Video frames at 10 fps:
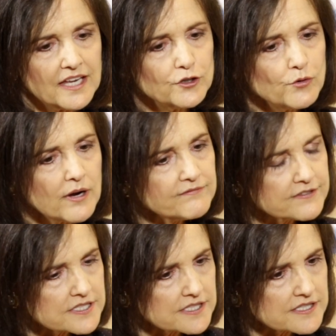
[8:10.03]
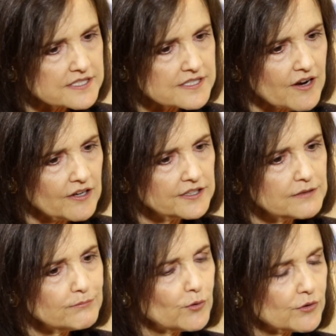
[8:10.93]
a new emphasis on the
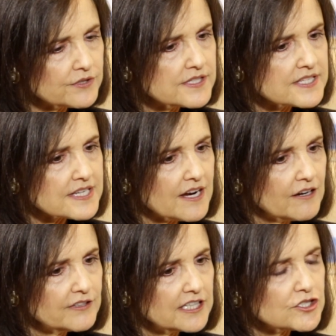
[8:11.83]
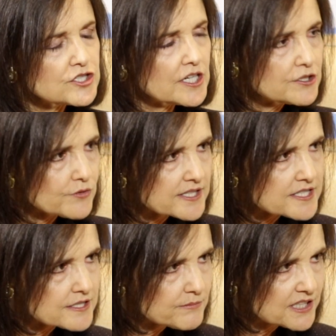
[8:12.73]
importance of exchange rate
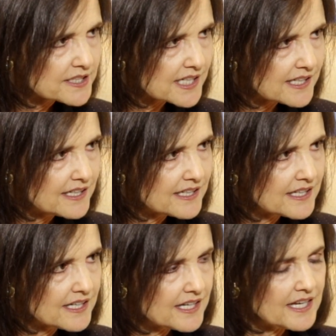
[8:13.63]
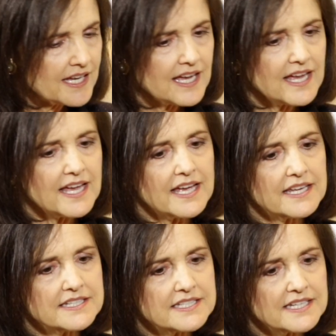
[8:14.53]
stability
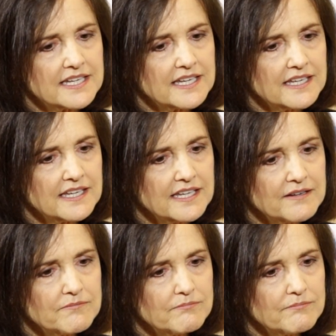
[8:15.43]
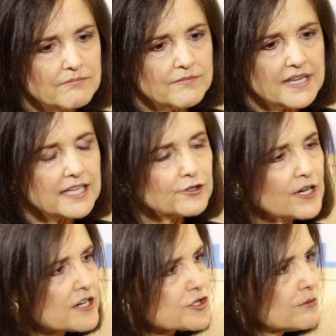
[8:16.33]
and a
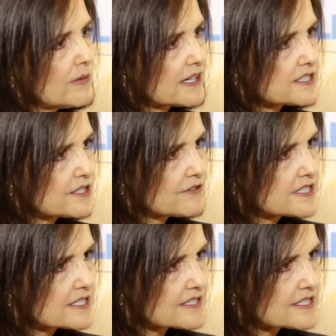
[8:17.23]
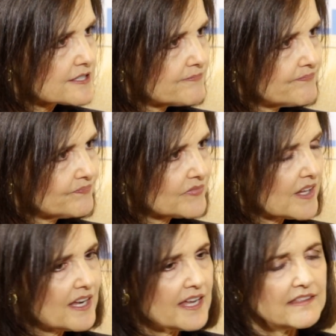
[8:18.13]
international monetary system
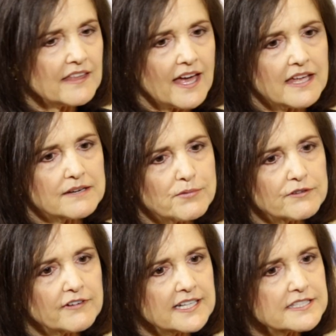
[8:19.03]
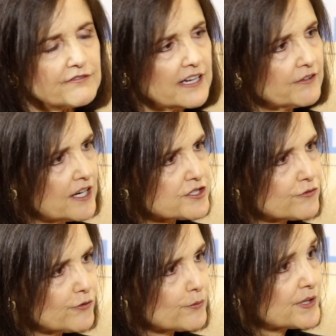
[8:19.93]
that provides a
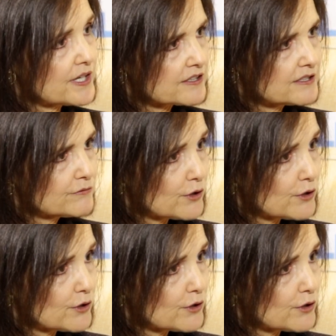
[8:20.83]
foundation for productive